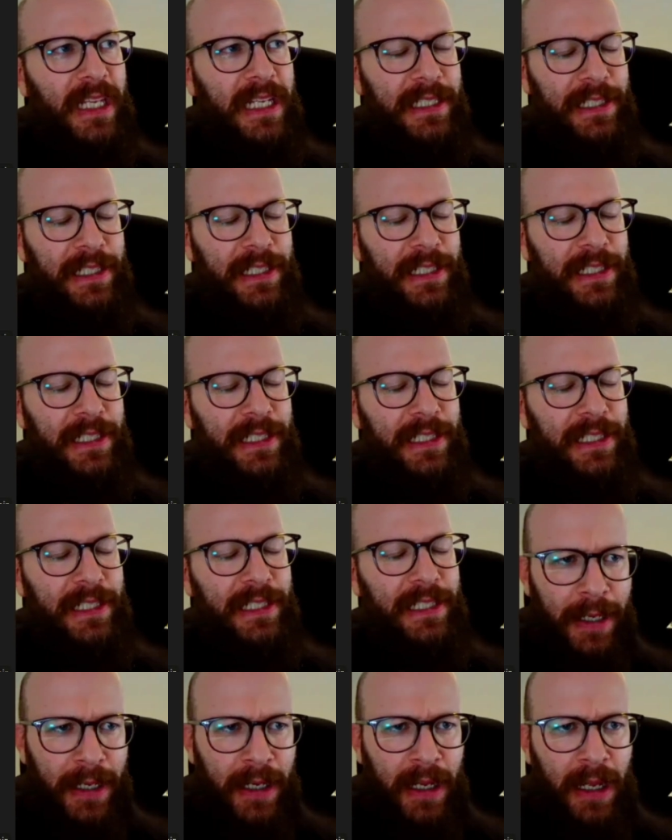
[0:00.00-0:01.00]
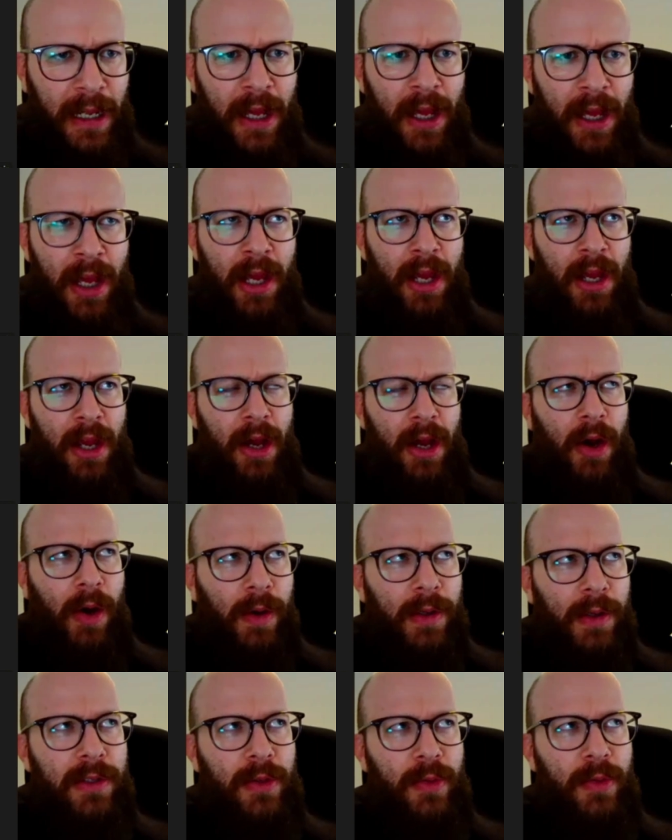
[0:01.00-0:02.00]
The second thing,
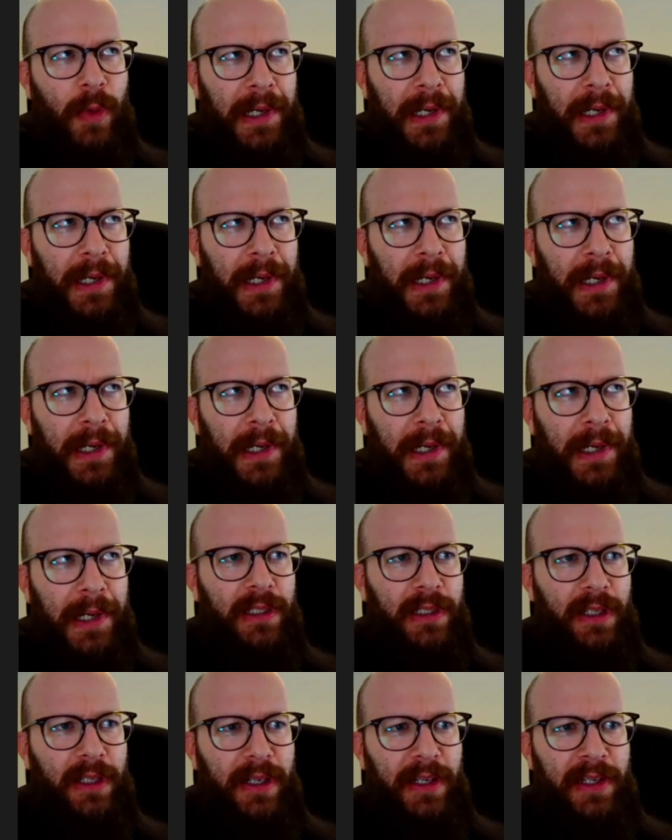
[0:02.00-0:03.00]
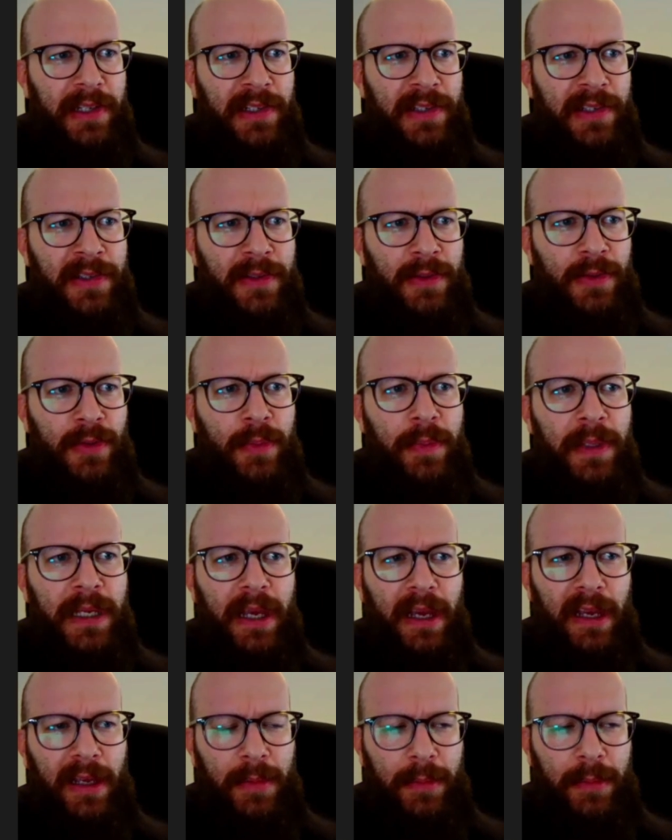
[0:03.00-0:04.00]
also quite important, is to
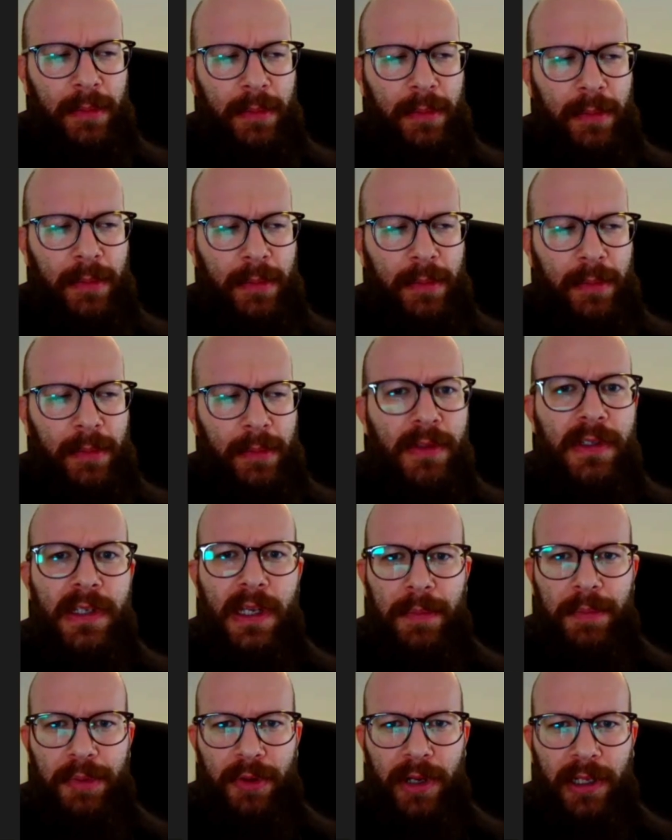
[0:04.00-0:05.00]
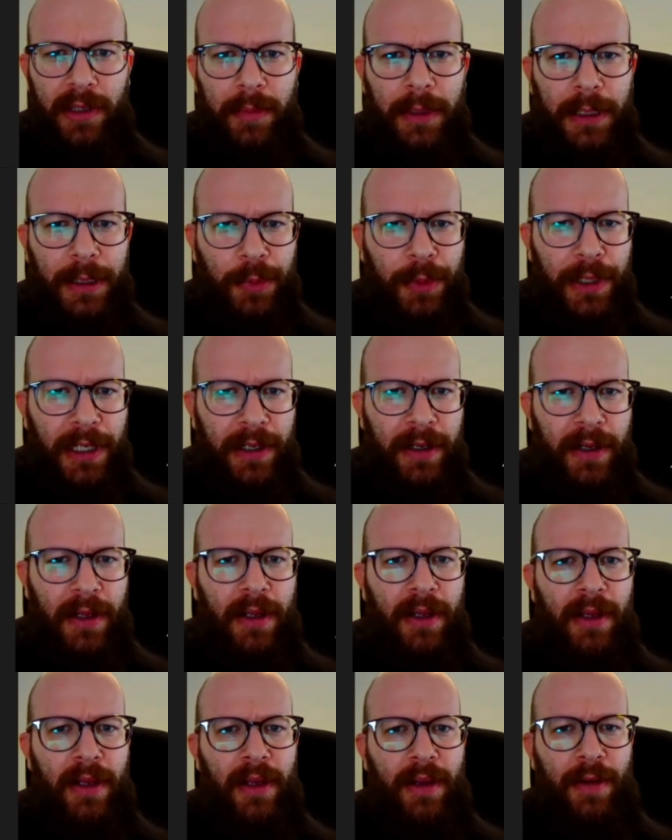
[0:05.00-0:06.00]
be able to separate between
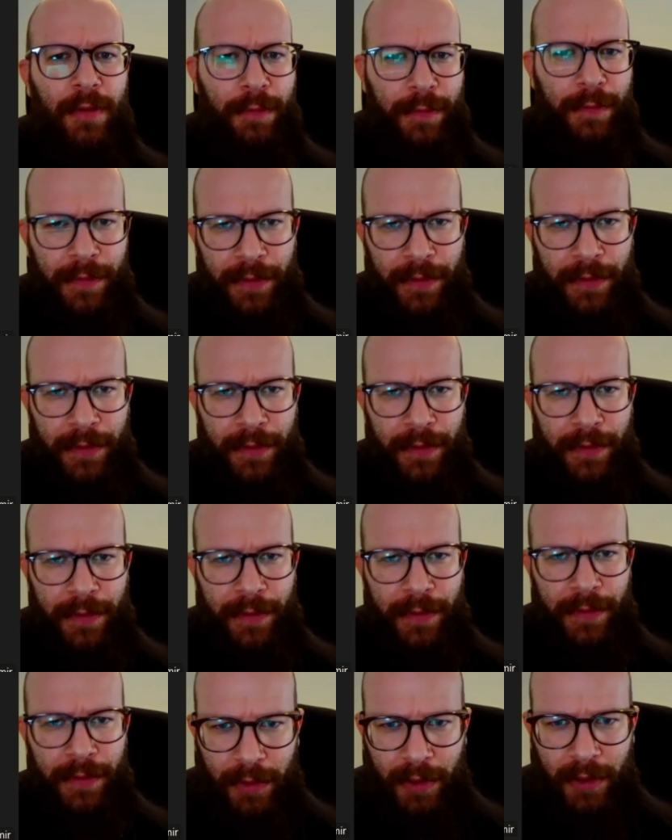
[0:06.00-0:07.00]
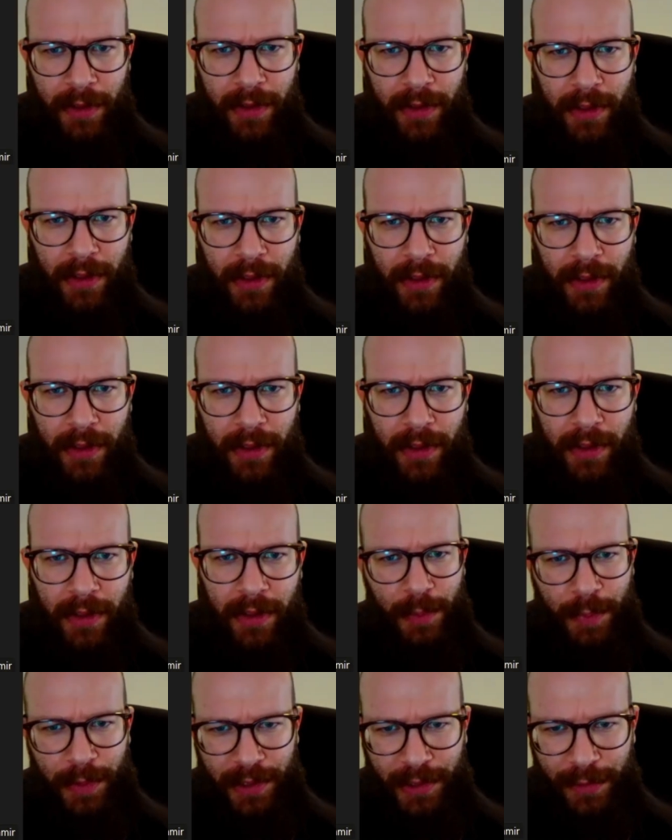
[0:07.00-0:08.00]
first-party fraud and
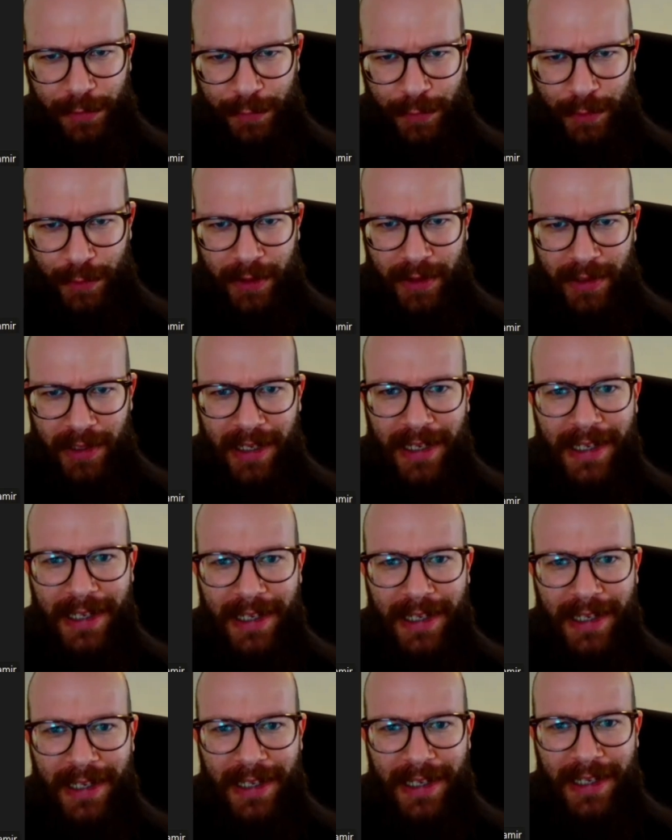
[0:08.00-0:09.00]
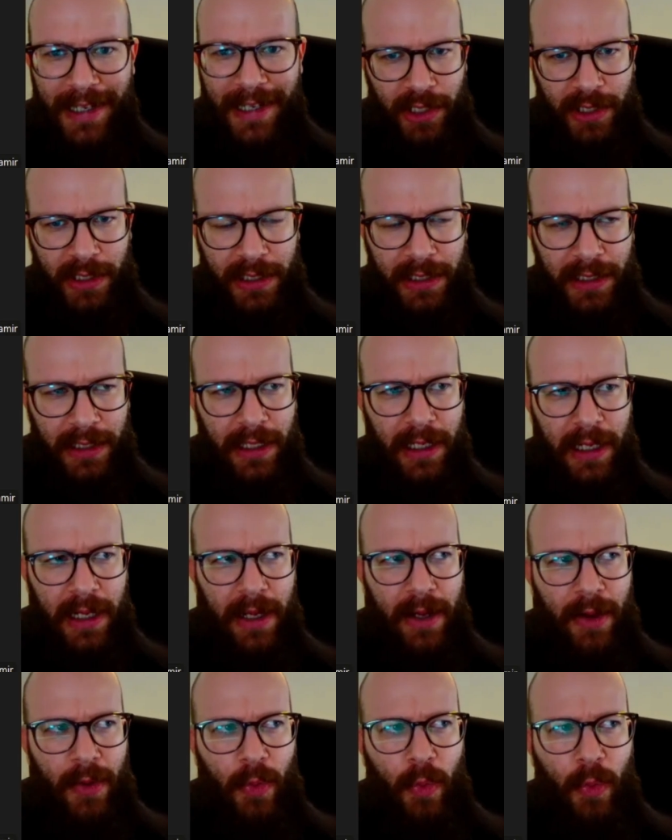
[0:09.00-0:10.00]
third-party fraud, especially
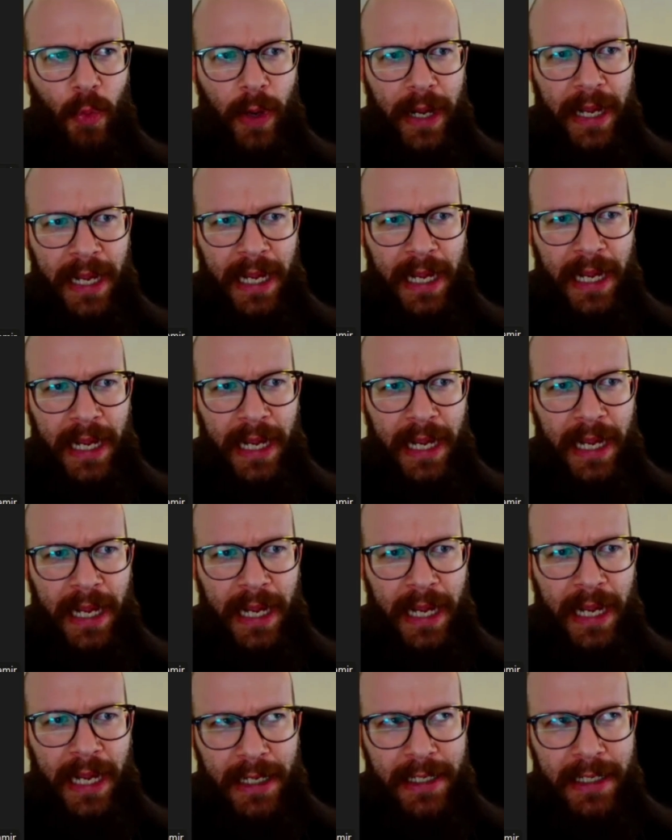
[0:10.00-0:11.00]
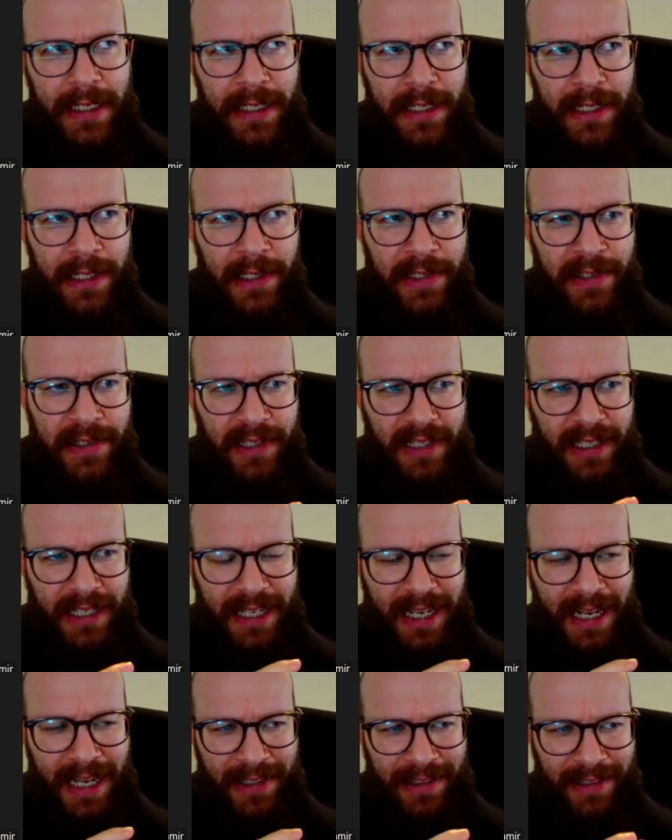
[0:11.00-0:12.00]
when these
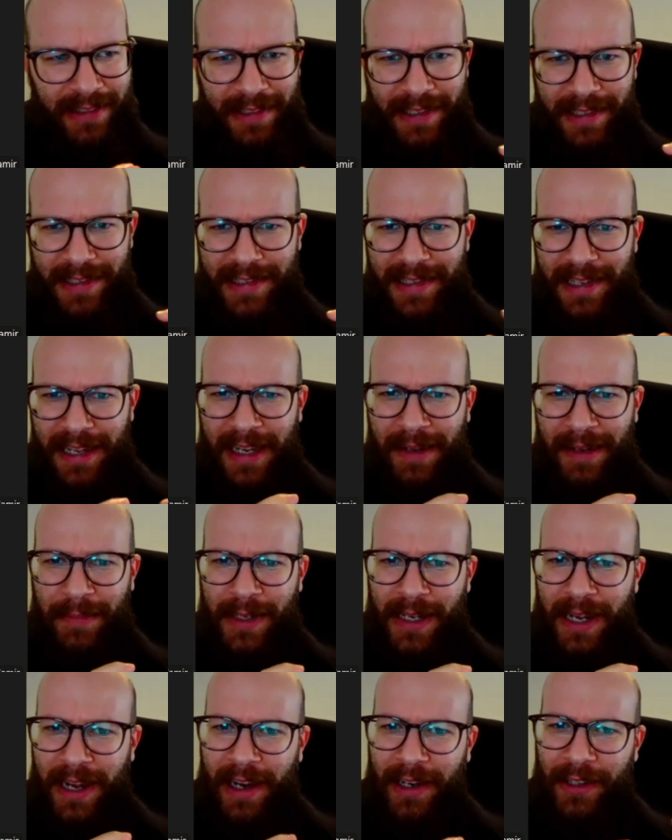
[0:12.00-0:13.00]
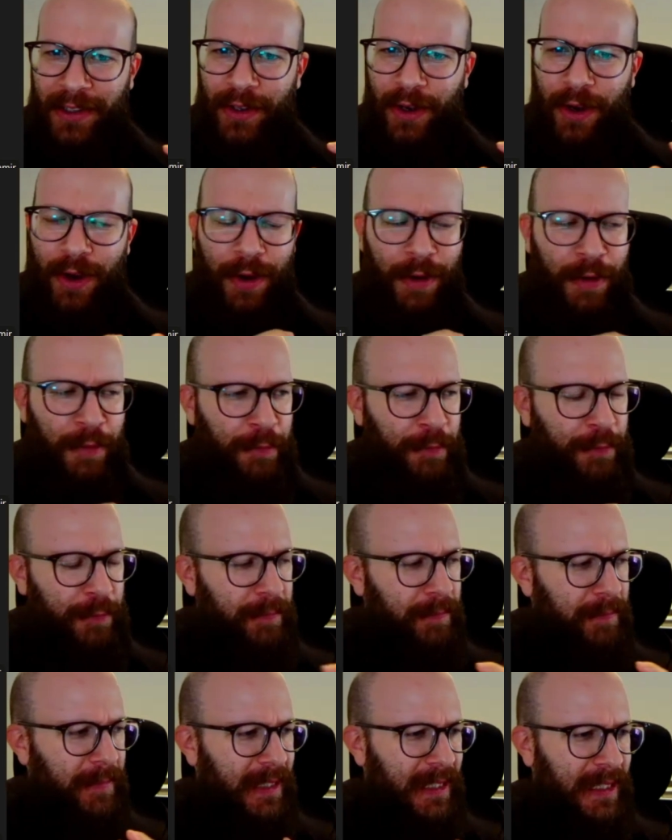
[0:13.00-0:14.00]
get the same kind of
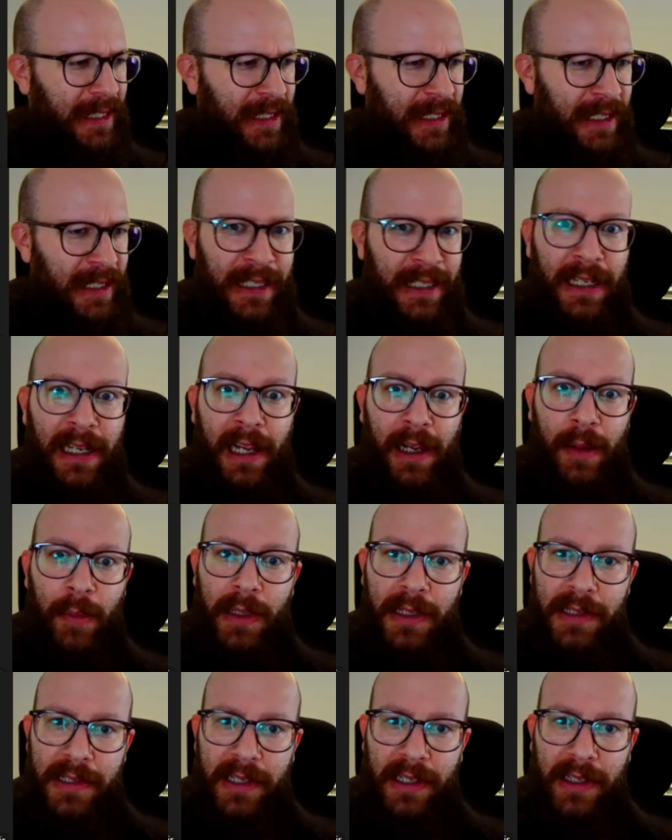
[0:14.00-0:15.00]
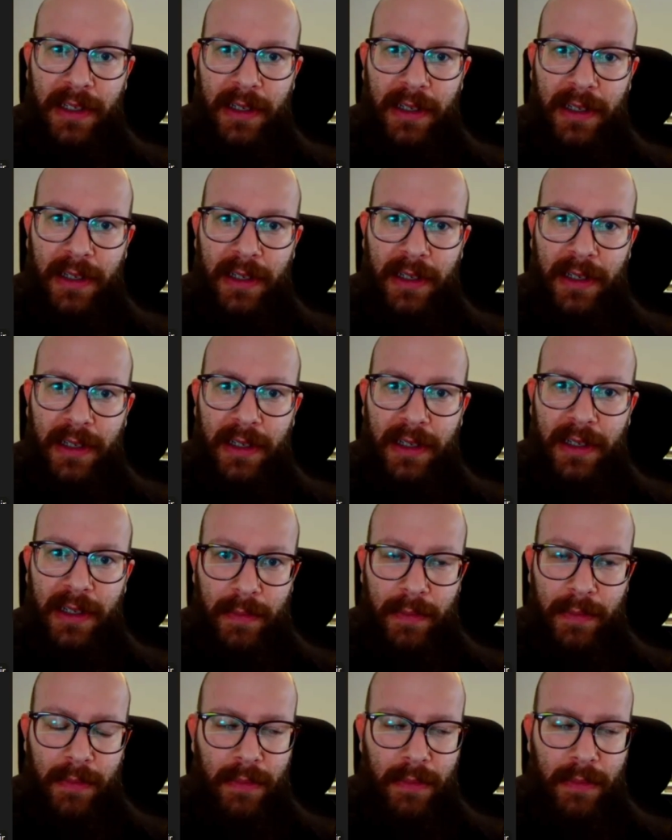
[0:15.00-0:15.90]
labels in our system.